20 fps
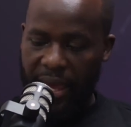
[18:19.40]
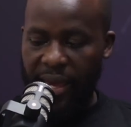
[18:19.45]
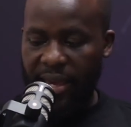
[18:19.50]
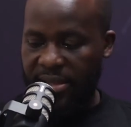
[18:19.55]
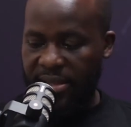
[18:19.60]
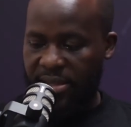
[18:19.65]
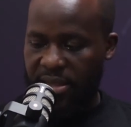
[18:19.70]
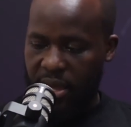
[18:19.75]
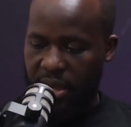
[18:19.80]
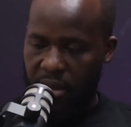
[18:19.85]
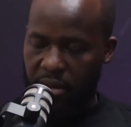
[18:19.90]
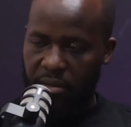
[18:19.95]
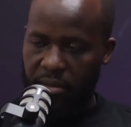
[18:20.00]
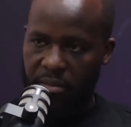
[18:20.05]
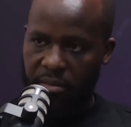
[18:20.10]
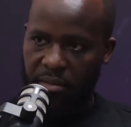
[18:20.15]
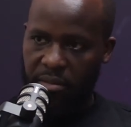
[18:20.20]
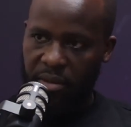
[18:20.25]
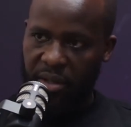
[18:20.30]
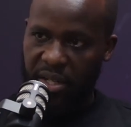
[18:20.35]
is there
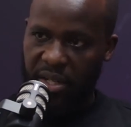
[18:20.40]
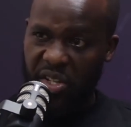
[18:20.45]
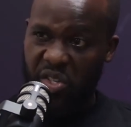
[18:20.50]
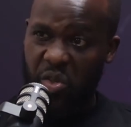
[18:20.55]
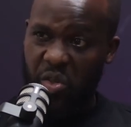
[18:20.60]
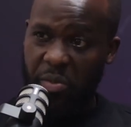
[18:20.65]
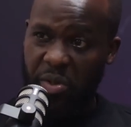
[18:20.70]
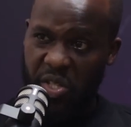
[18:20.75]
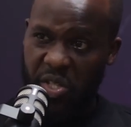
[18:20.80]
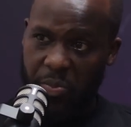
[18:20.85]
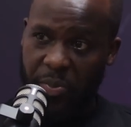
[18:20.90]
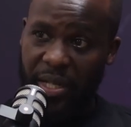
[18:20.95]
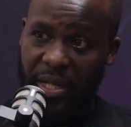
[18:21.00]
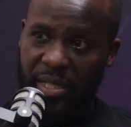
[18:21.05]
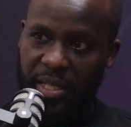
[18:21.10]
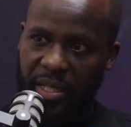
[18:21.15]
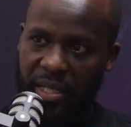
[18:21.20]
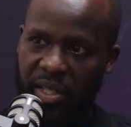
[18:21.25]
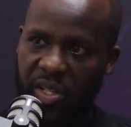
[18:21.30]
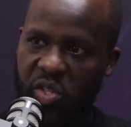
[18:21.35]
and needs to be
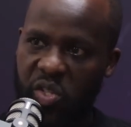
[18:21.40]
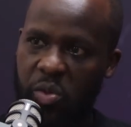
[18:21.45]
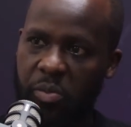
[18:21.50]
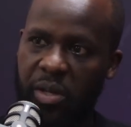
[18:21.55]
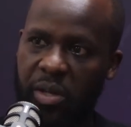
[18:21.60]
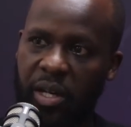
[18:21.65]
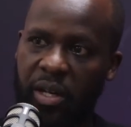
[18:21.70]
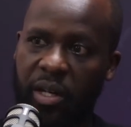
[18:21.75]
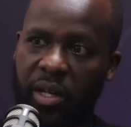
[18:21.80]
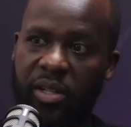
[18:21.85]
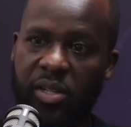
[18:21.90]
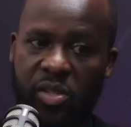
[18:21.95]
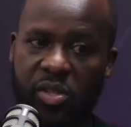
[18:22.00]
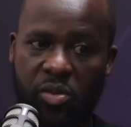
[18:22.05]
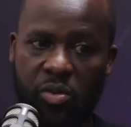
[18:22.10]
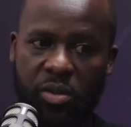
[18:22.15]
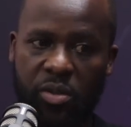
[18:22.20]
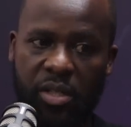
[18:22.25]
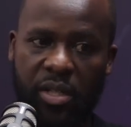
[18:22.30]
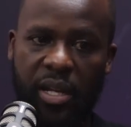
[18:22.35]
respected and needs to be
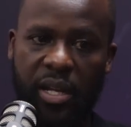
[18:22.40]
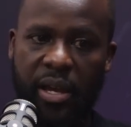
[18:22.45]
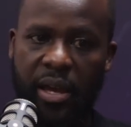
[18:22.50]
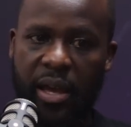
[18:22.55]
understood,